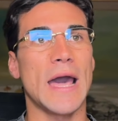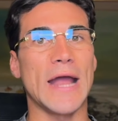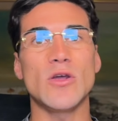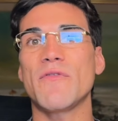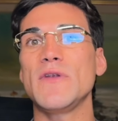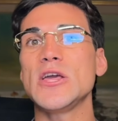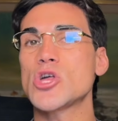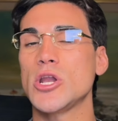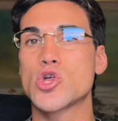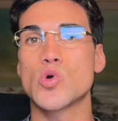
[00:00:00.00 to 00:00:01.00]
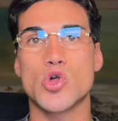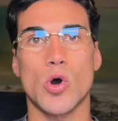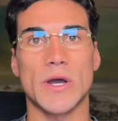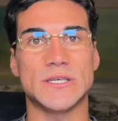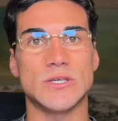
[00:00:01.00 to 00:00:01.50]
And you have literally 2
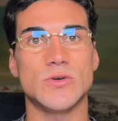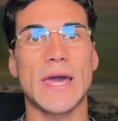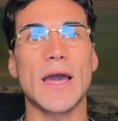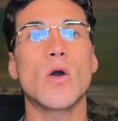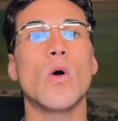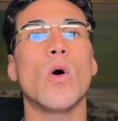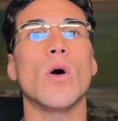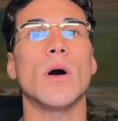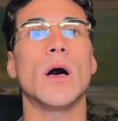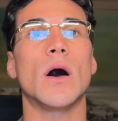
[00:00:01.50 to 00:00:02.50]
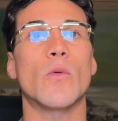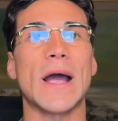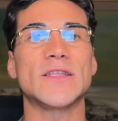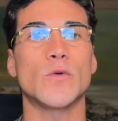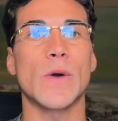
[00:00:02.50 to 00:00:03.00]
choices. You can go
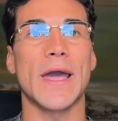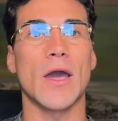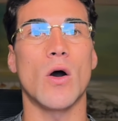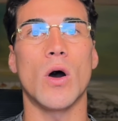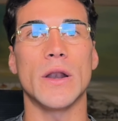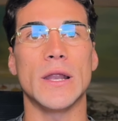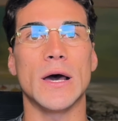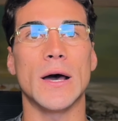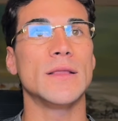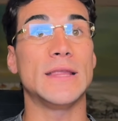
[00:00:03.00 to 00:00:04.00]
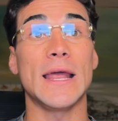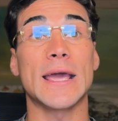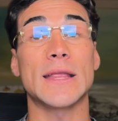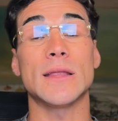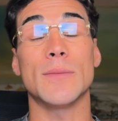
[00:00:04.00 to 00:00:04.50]
right away on
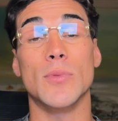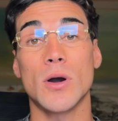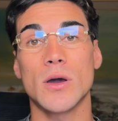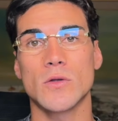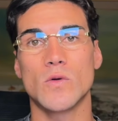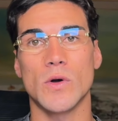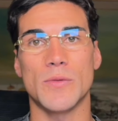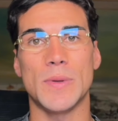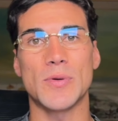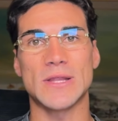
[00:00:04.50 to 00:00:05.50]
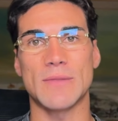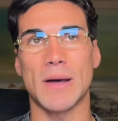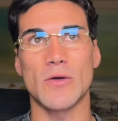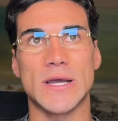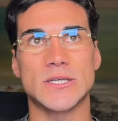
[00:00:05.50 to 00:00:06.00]
delegating the book to other people. That,
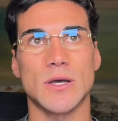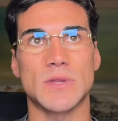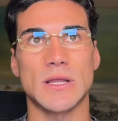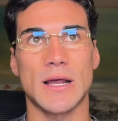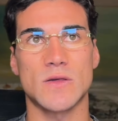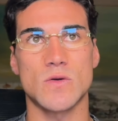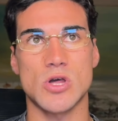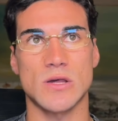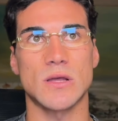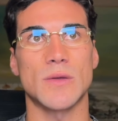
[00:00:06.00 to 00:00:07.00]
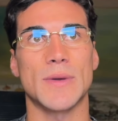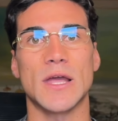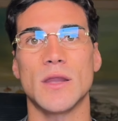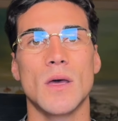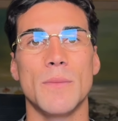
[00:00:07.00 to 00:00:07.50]
by the is something that I suggest at the
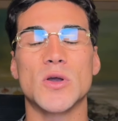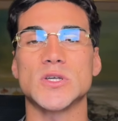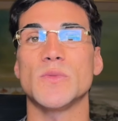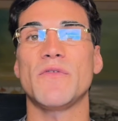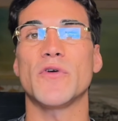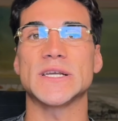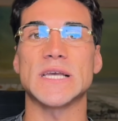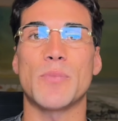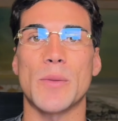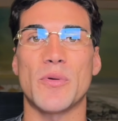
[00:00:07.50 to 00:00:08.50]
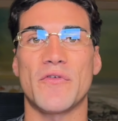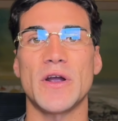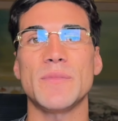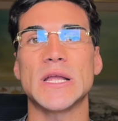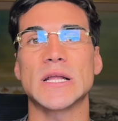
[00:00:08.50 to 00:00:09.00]
beginning. Because me, for example, I prefer
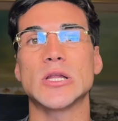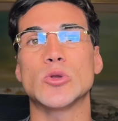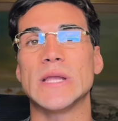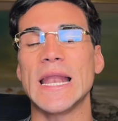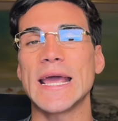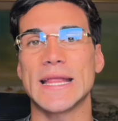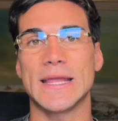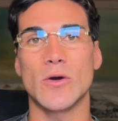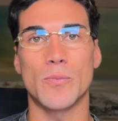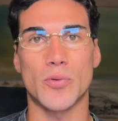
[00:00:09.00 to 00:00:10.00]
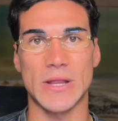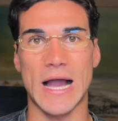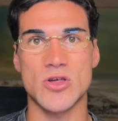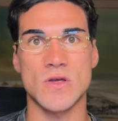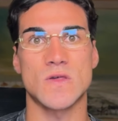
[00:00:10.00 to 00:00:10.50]
immediately to delegate the whole
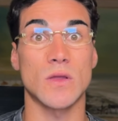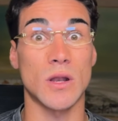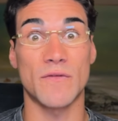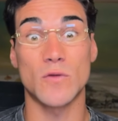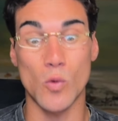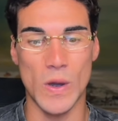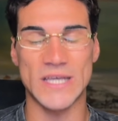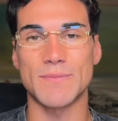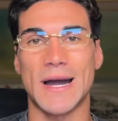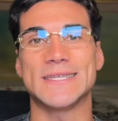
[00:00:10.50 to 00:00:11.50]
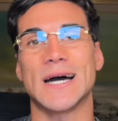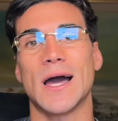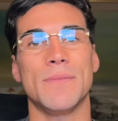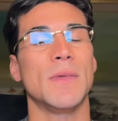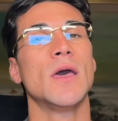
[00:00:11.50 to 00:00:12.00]
production so that I have to waste my
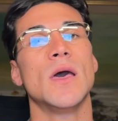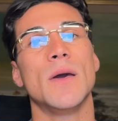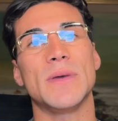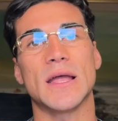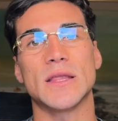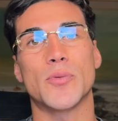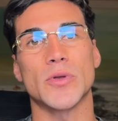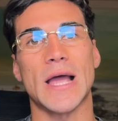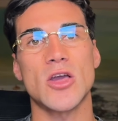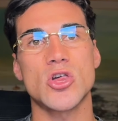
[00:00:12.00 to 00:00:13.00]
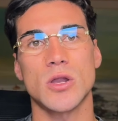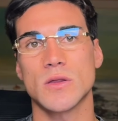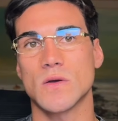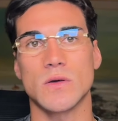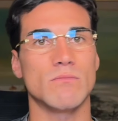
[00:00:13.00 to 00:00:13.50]
time beyond the production.
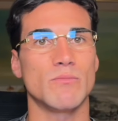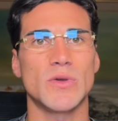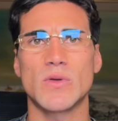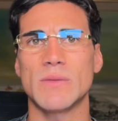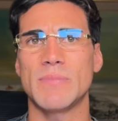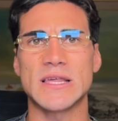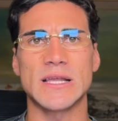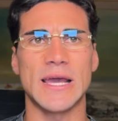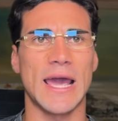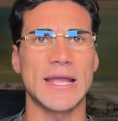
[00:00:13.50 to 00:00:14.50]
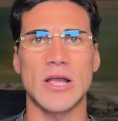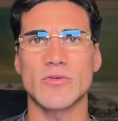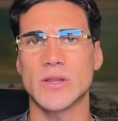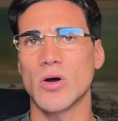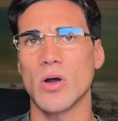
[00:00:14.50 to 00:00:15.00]
So between basically
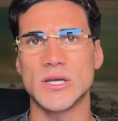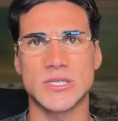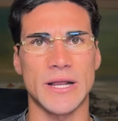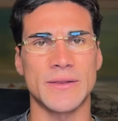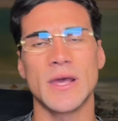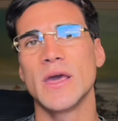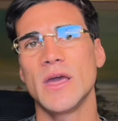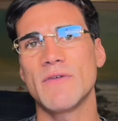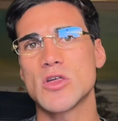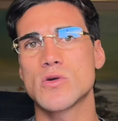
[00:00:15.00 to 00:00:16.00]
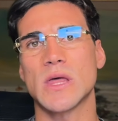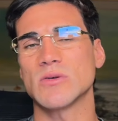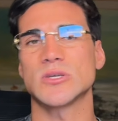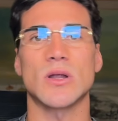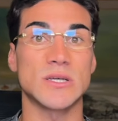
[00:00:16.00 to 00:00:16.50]
$800 and even
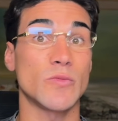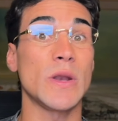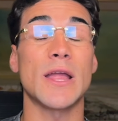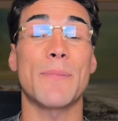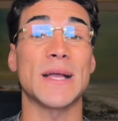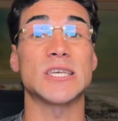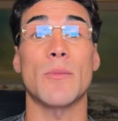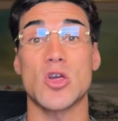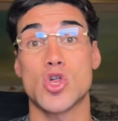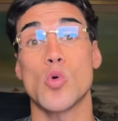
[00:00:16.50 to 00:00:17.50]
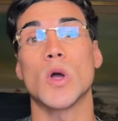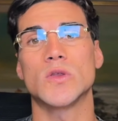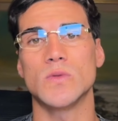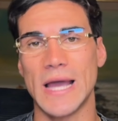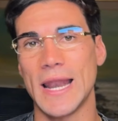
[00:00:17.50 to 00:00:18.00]
$2,000, it really depends how much you want
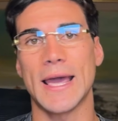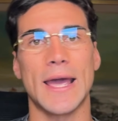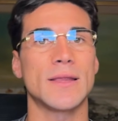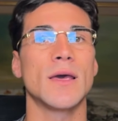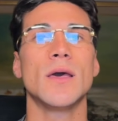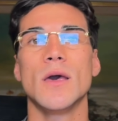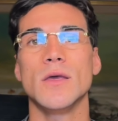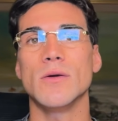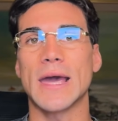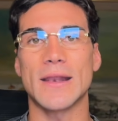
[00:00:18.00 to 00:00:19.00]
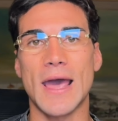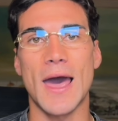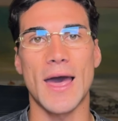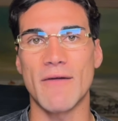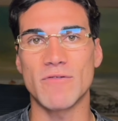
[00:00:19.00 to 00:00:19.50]
to delegate. You can,
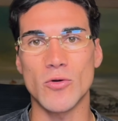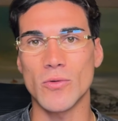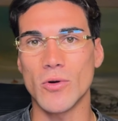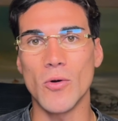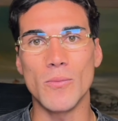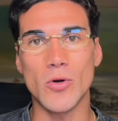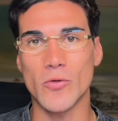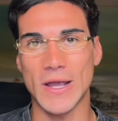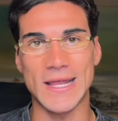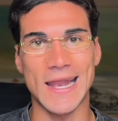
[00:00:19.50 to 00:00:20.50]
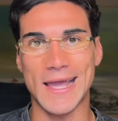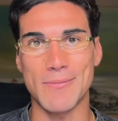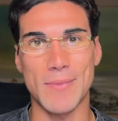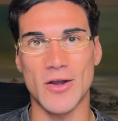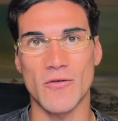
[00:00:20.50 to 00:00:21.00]
yeah, have your own book ready like
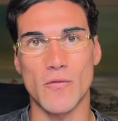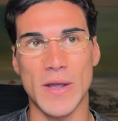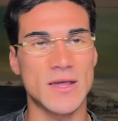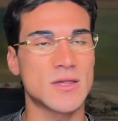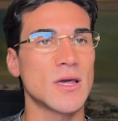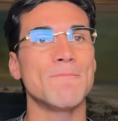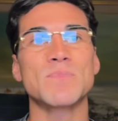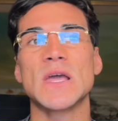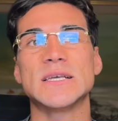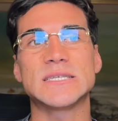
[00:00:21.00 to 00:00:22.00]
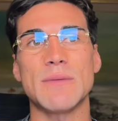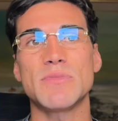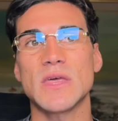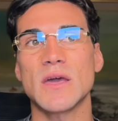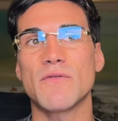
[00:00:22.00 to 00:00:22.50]
in a matter of weeks. Same
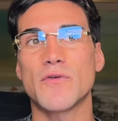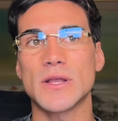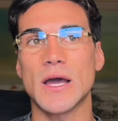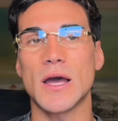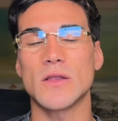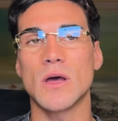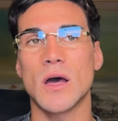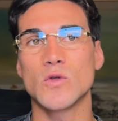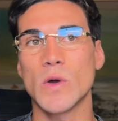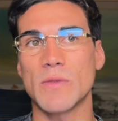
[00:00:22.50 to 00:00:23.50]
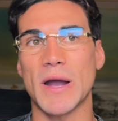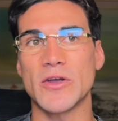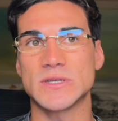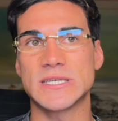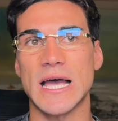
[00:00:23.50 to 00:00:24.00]
thing for the do it by
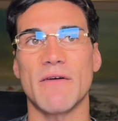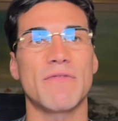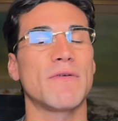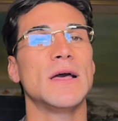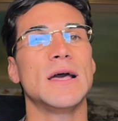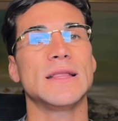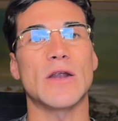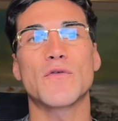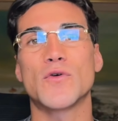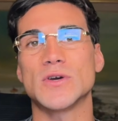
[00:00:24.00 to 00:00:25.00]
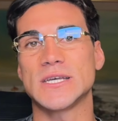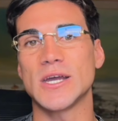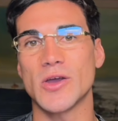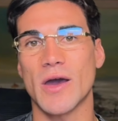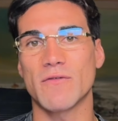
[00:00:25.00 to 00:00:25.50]
yourself. That, of course,
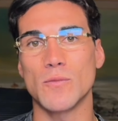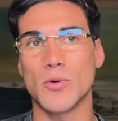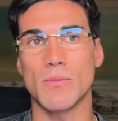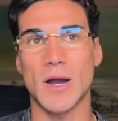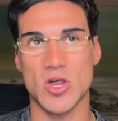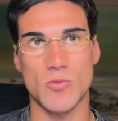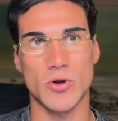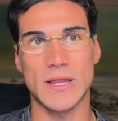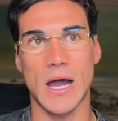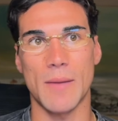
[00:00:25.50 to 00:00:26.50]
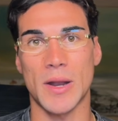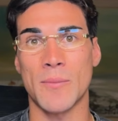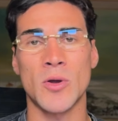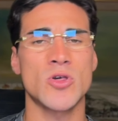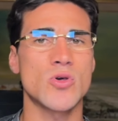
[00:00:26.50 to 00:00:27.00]
here you have to put much more time. But
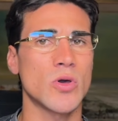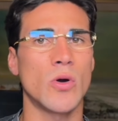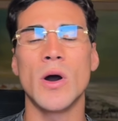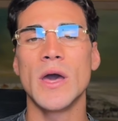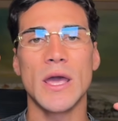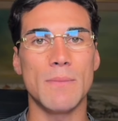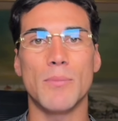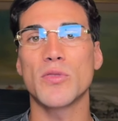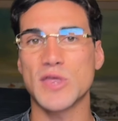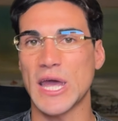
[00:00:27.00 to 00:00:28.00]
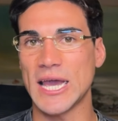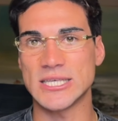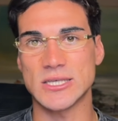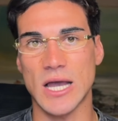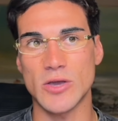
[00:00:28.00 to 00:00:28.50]
I'm going to show you in both
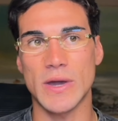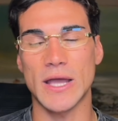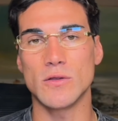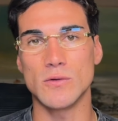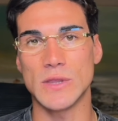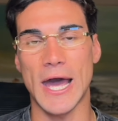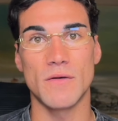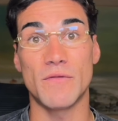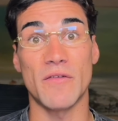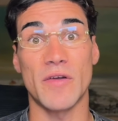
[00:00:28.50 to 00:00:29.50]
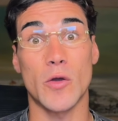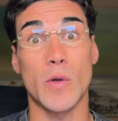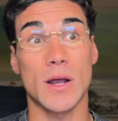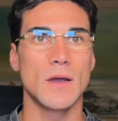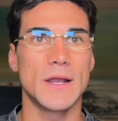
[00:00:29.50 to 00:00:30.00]
cases how you can do that very, very
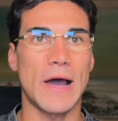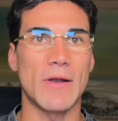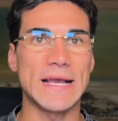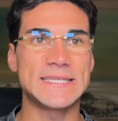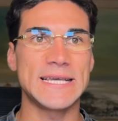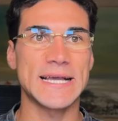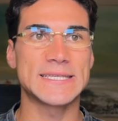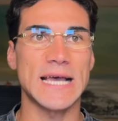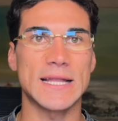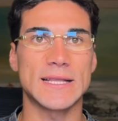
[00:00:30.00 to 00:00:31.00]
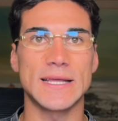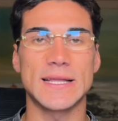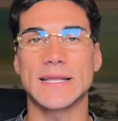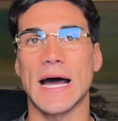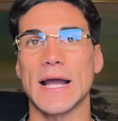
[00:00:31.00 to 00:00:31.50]
quickly. Now, let's see exactly
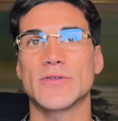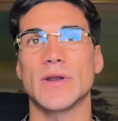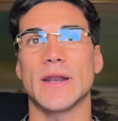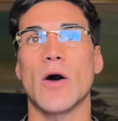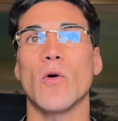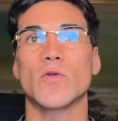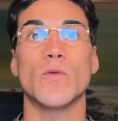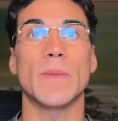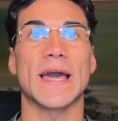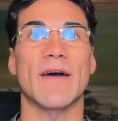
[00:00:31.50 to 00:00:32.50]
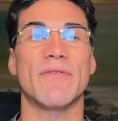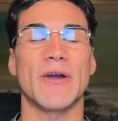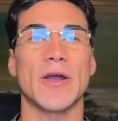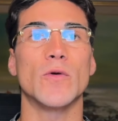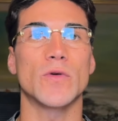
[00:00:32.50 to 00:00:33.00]
the title and how to make a
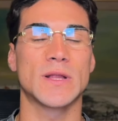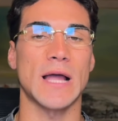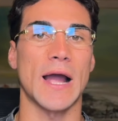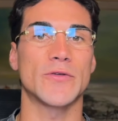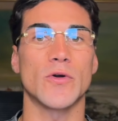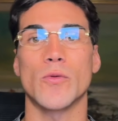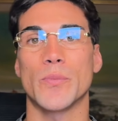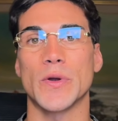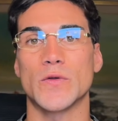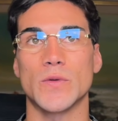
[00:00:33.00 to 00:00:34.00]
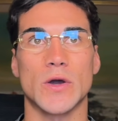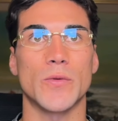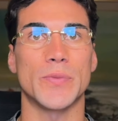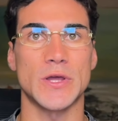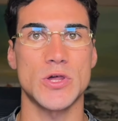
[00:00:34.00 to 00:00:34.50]
very good title compared to the
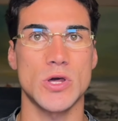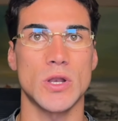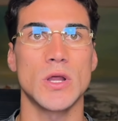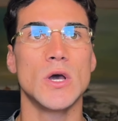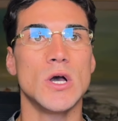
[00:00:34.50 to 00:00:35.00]
competition.